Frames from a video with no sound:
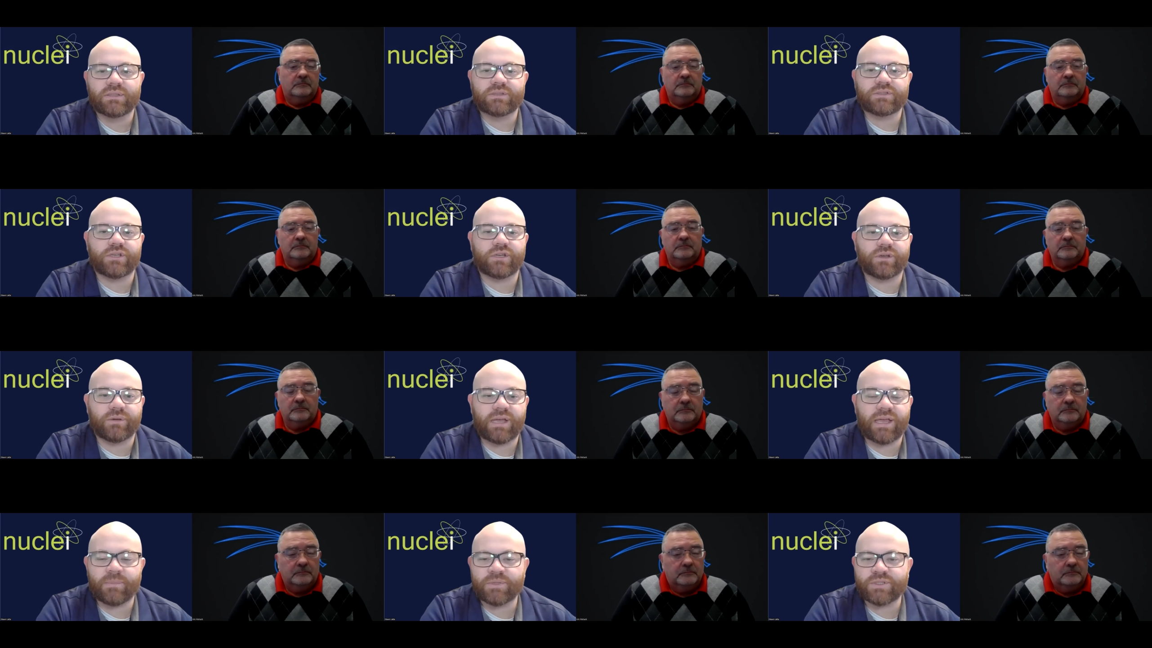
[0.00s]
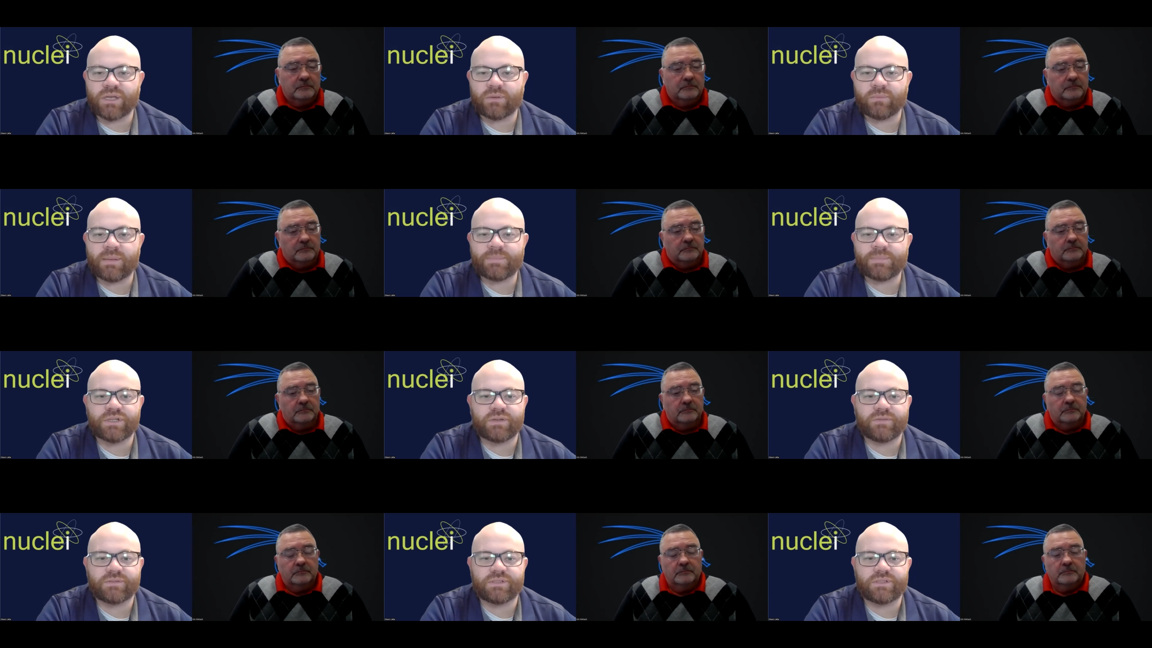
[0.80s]
Speaker 1: So Amazon Web
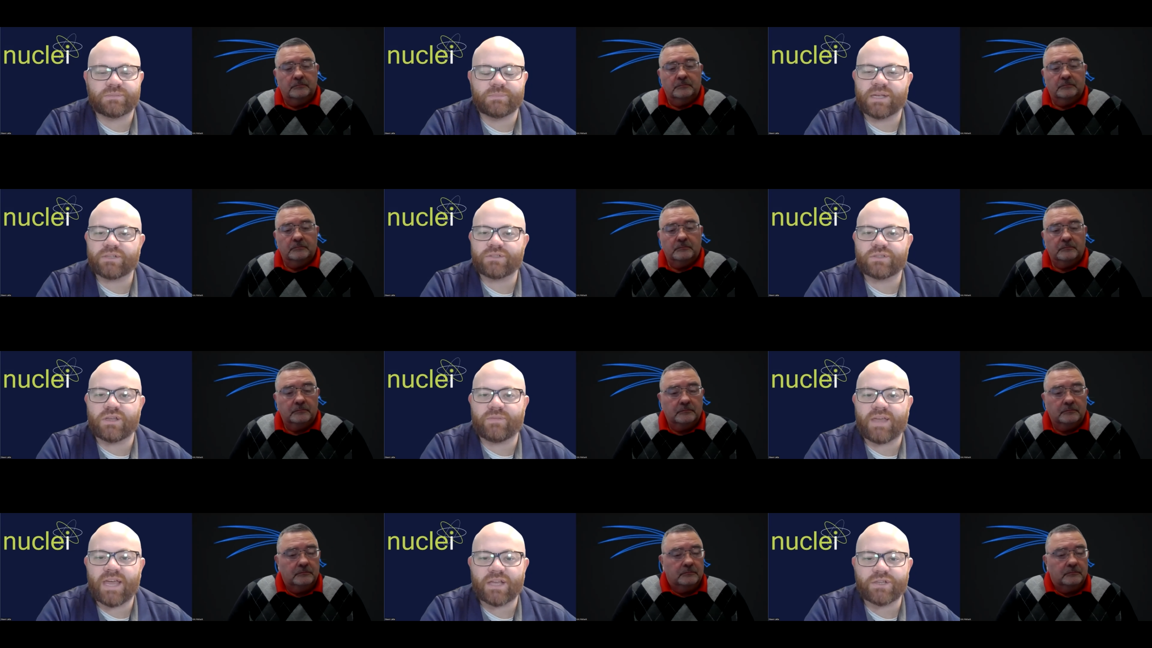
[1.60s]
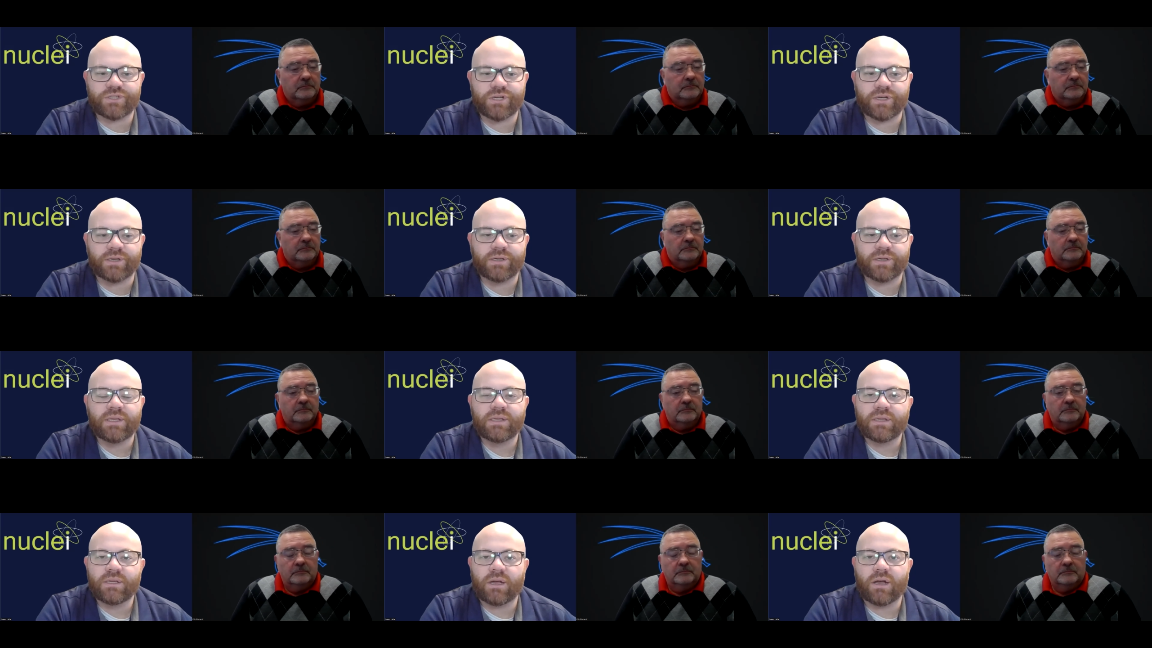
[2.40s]
Services, Microsoft Azure,
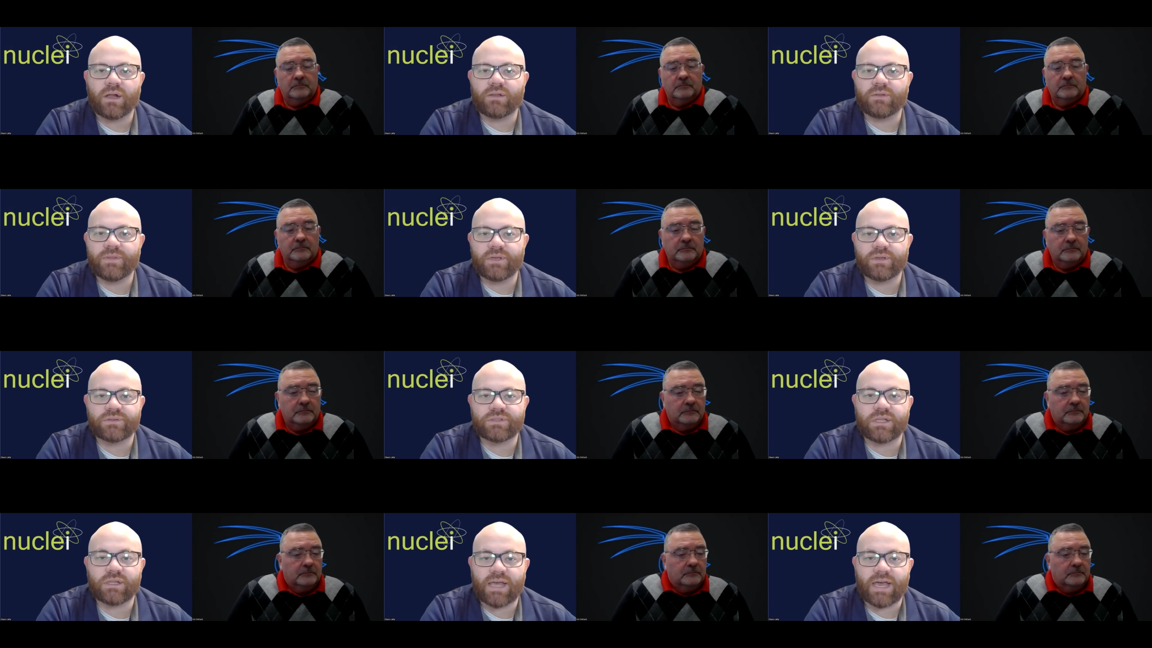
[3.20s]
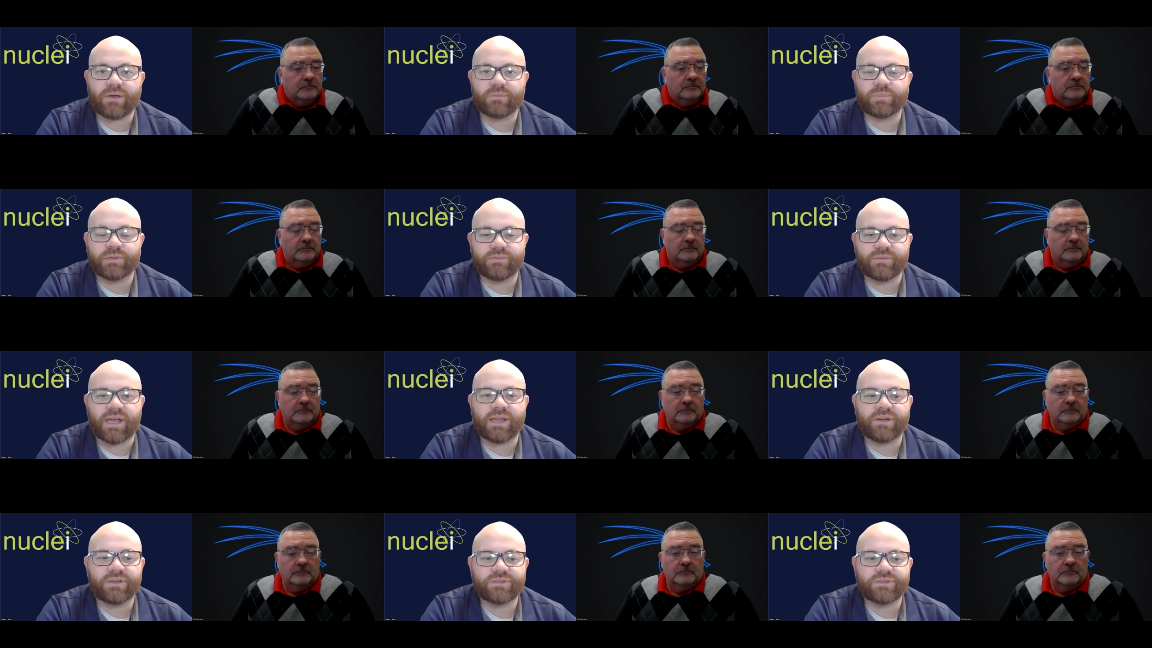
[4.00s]
all of those cloud
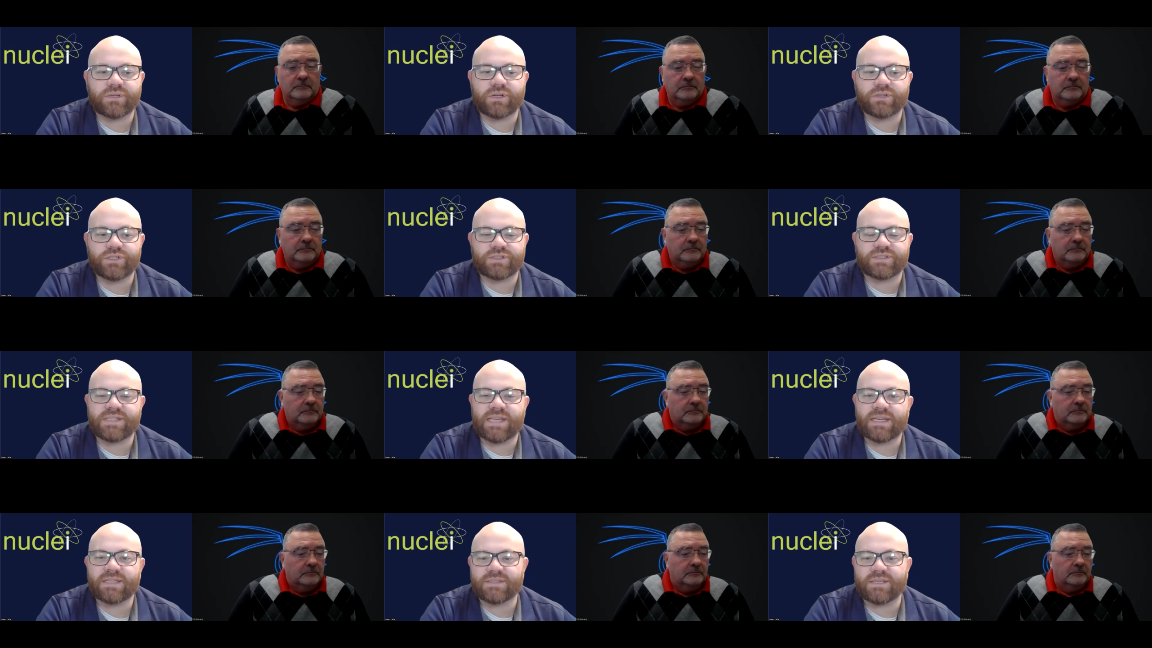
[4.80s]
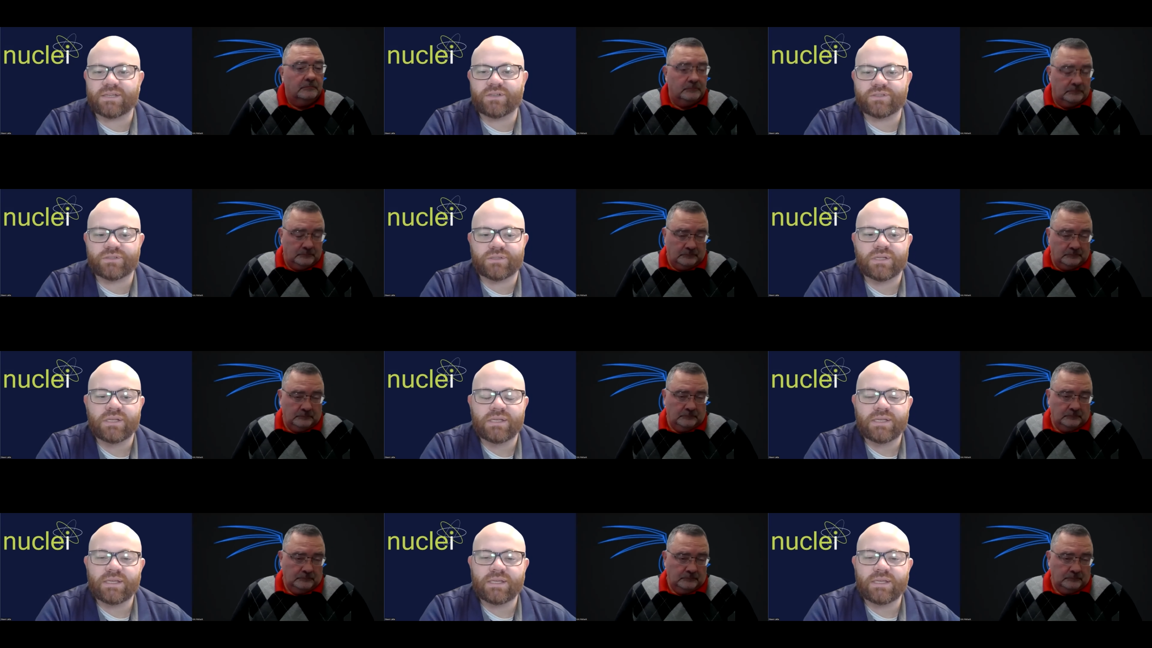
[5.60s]
providers are just data centers